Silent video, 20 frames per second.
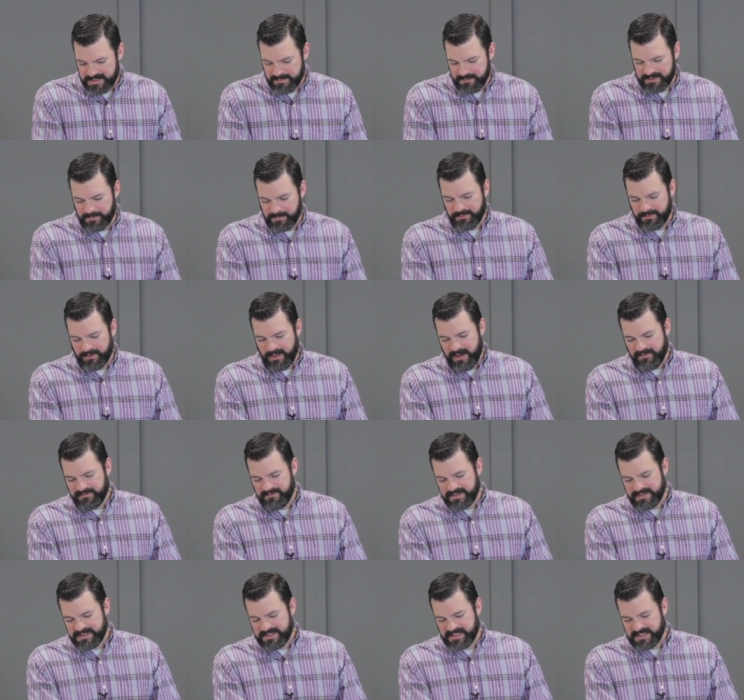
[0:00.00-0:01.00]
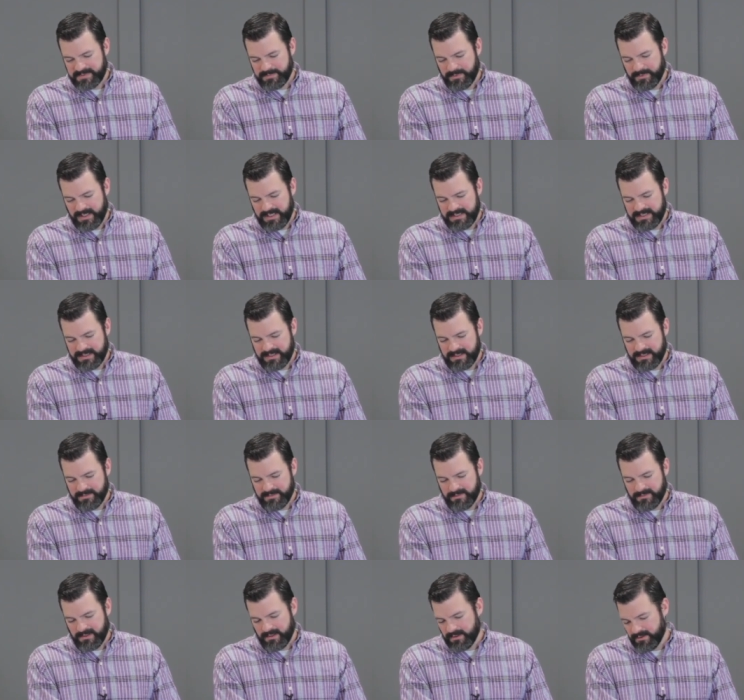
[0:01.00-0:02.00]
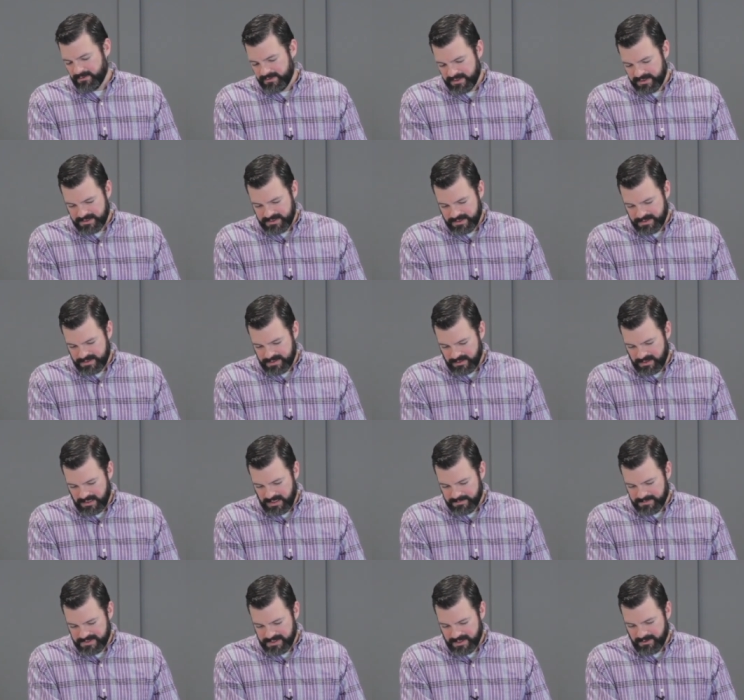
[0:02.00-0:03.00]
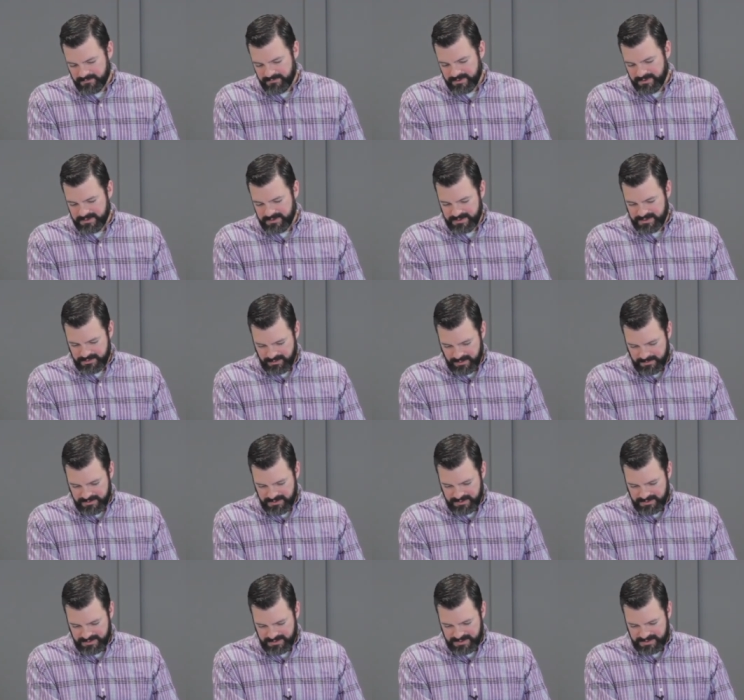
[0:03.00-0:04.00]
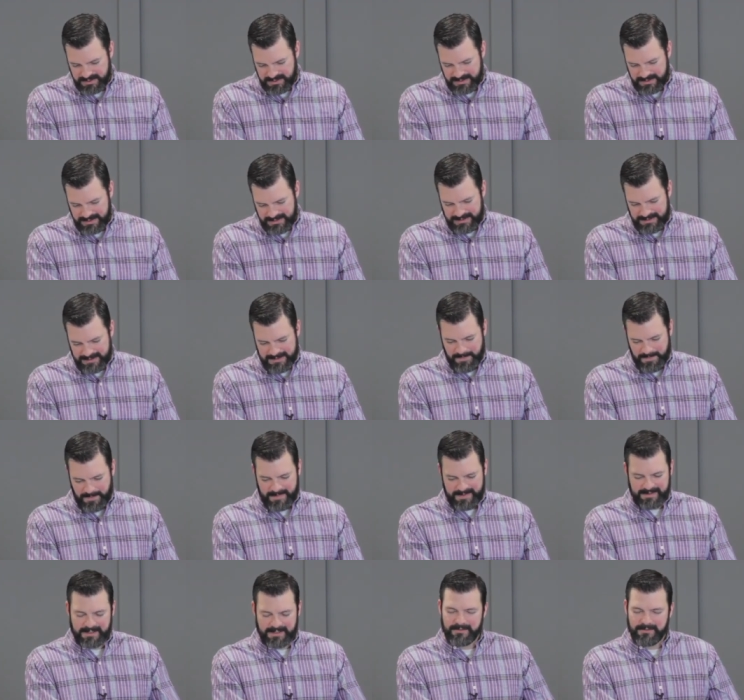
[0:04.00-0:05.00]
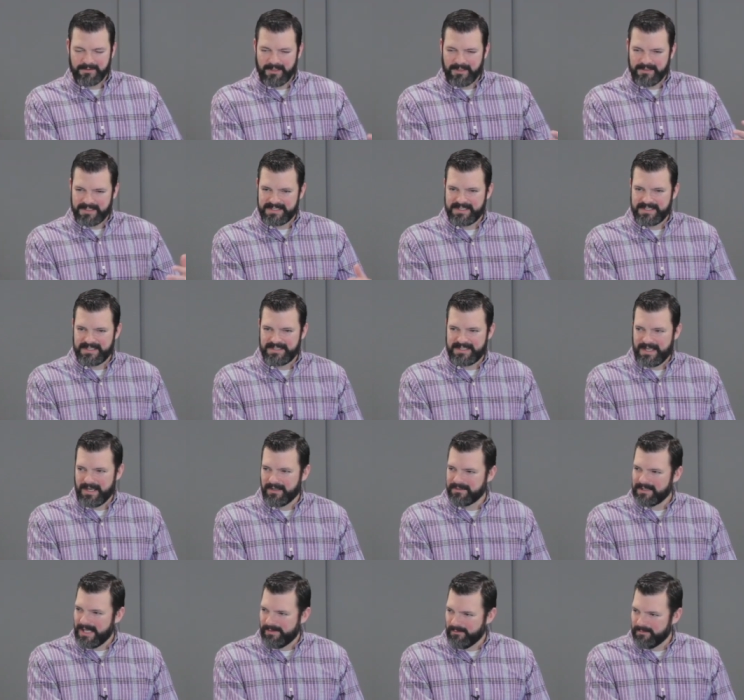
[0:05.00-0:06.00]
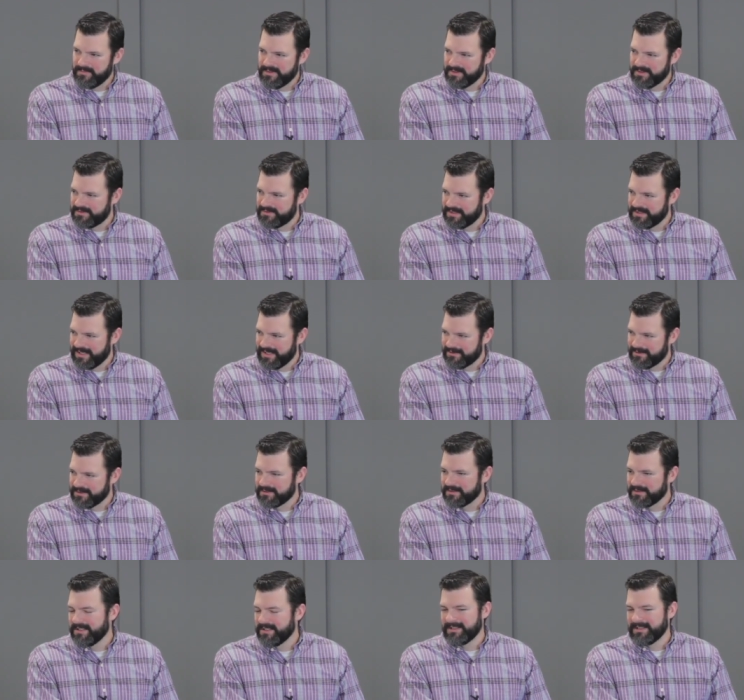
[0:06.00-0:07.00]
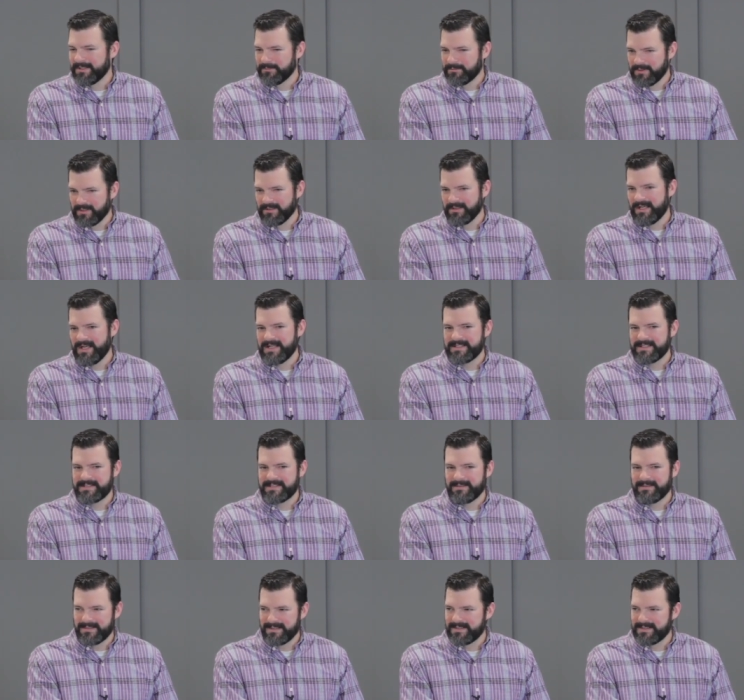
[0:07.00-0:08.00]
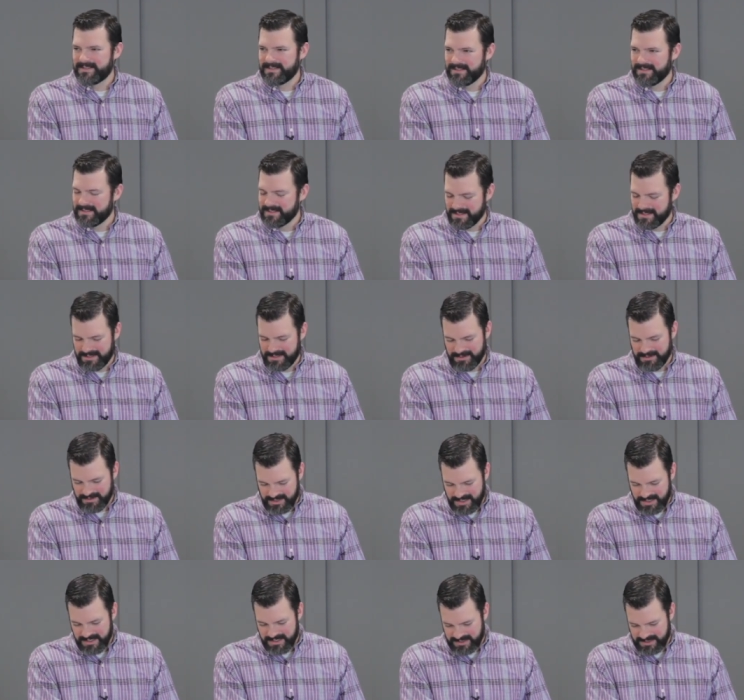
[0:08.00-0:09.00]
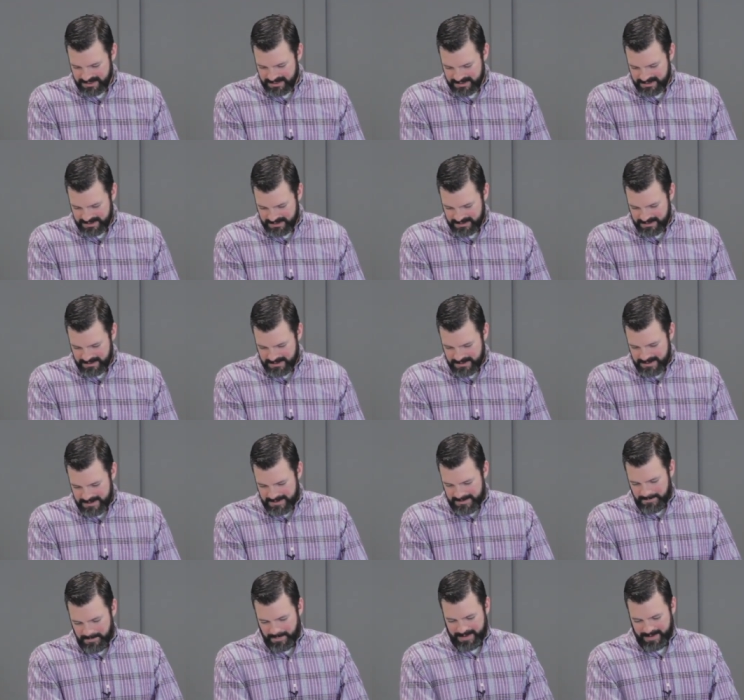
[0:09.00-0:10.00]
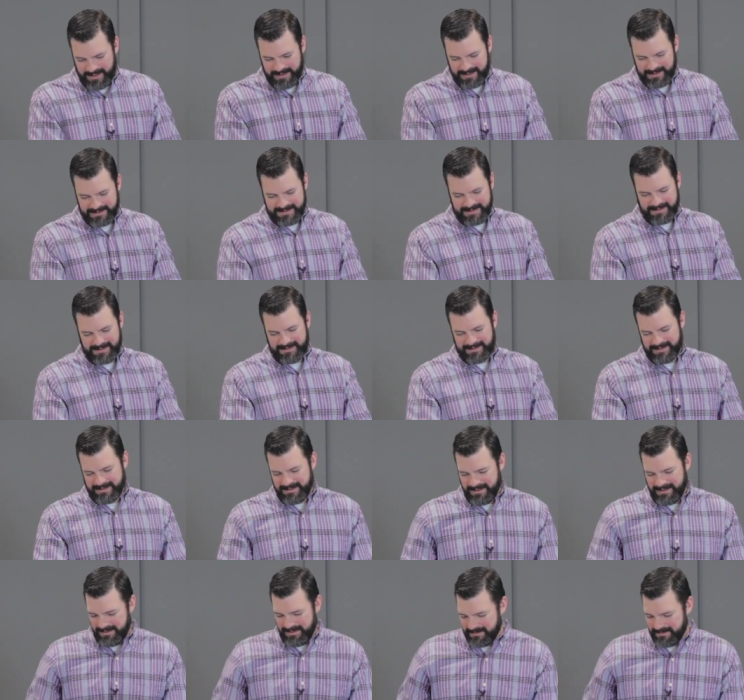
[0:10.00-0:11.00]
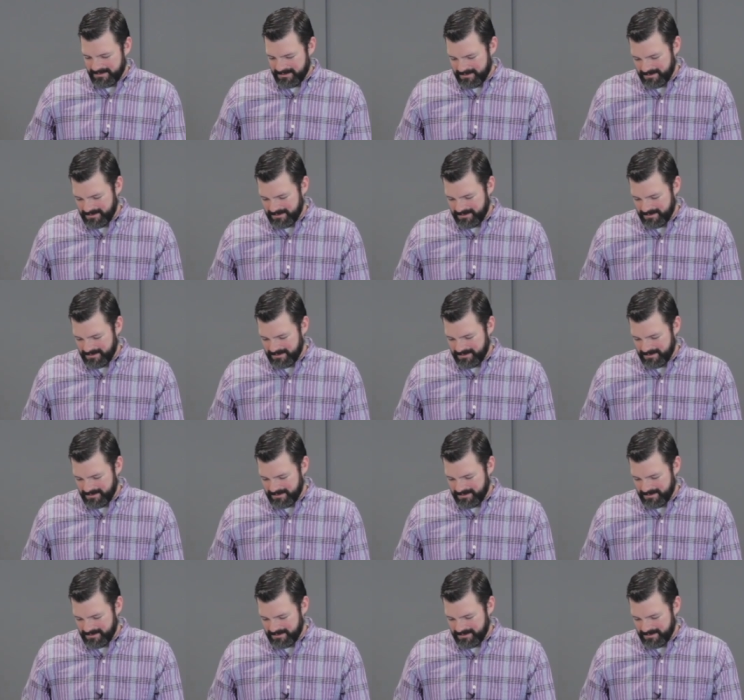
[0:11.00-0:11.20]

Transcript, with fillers: and with the prophets, he explained to them all things concerning himself in the scriptures. And later on, they sit down, have a meal together, and they realize that this is Jesus. And uh, then he